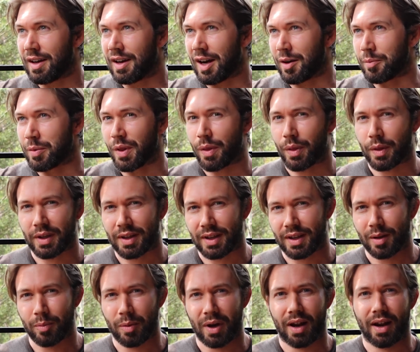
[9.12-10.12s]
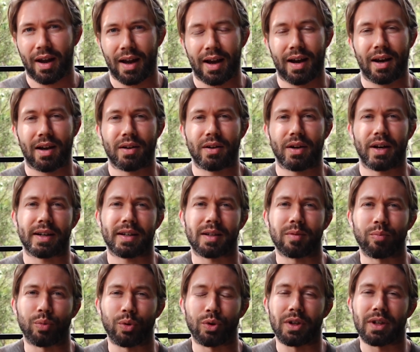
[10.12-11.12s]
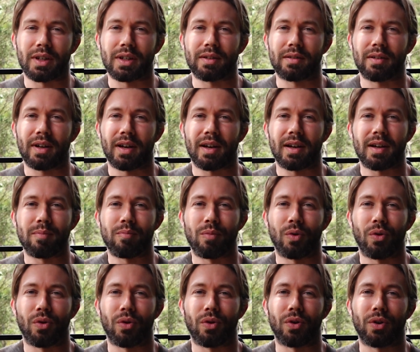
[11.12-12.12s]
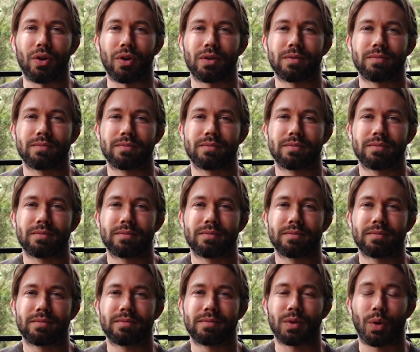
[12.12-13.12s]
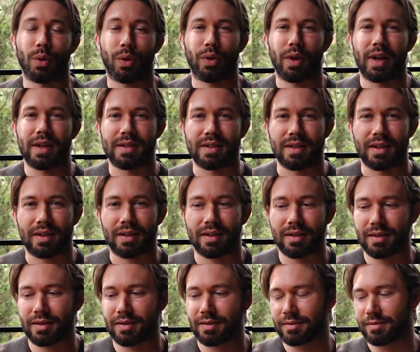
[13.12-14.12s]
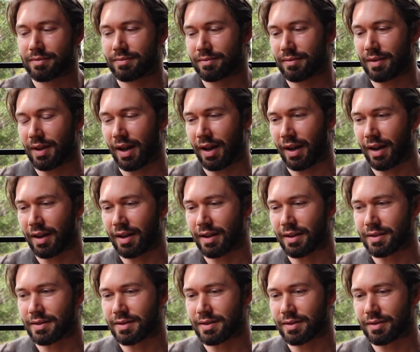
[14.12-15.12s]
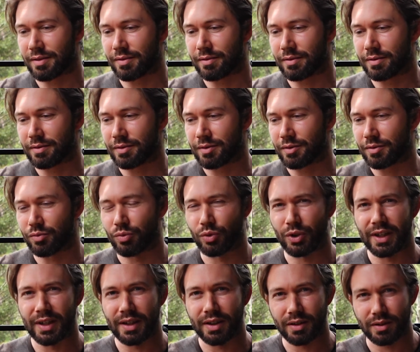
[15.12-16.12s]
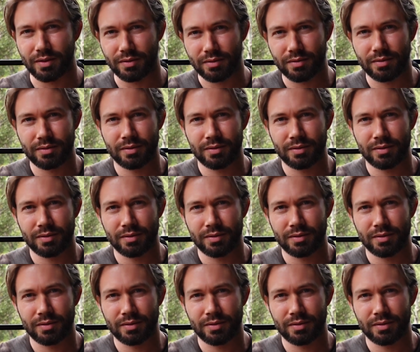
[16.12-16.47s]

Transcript: I've been thinking about how I can bring a more authentic and real